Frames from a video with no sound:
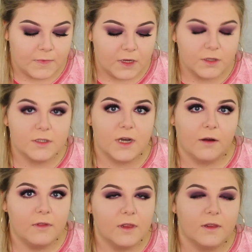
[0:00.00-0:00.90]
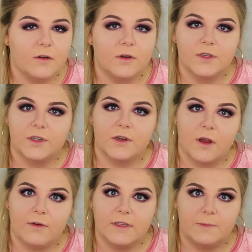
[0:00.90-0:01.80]
I'm gonna start with a little because you can
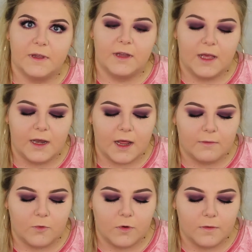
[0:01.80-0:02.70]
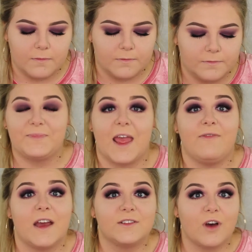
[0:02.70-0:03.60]
always fill it and add more.
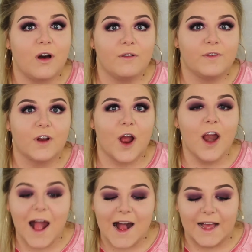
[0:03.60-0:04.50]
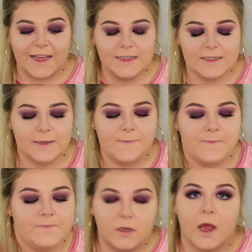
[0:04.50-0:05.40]
And that's all for our eyes.
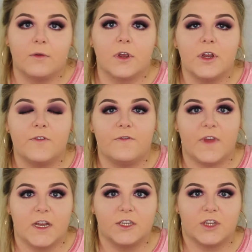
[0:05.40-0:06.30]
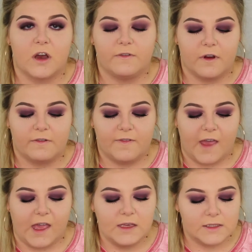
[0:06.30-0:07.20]
So now we're gonna finish off our
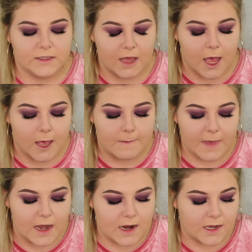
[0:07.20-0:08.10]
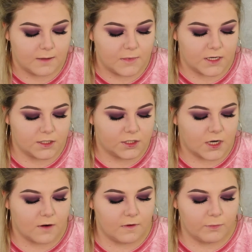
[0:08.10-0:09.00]
face, and I'm gonna
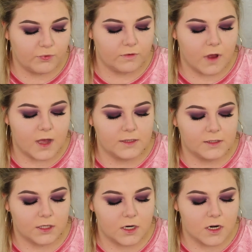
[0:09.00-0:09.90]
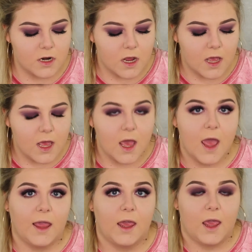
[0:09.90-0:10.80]
start with bronzer.
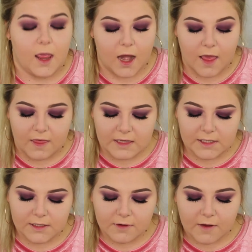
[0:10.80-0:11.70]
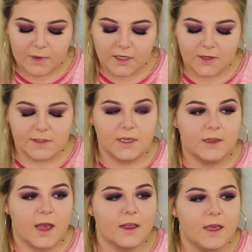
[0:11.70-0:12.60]
And this is what I've been using
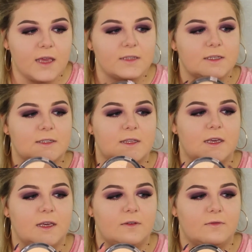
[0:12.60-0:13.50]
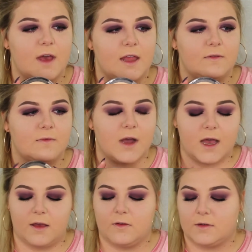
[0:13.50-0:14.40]
lately. This is the Wet n
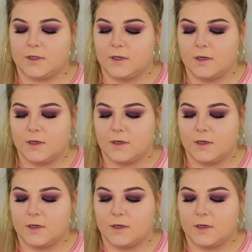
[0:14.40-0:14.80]
Wild